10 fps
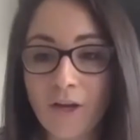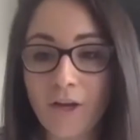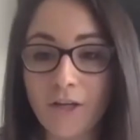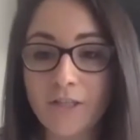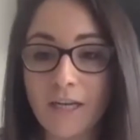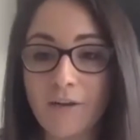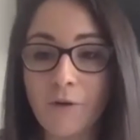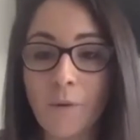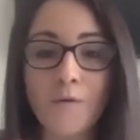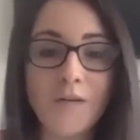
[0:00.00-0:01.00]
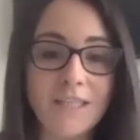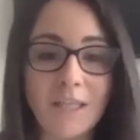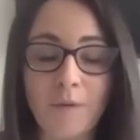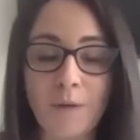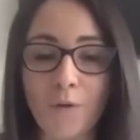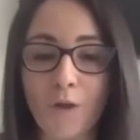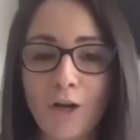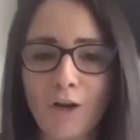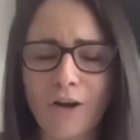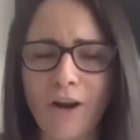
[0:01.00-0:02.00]
Because if you only see people that
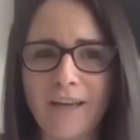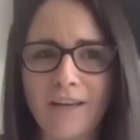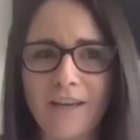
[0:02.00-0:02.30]
look like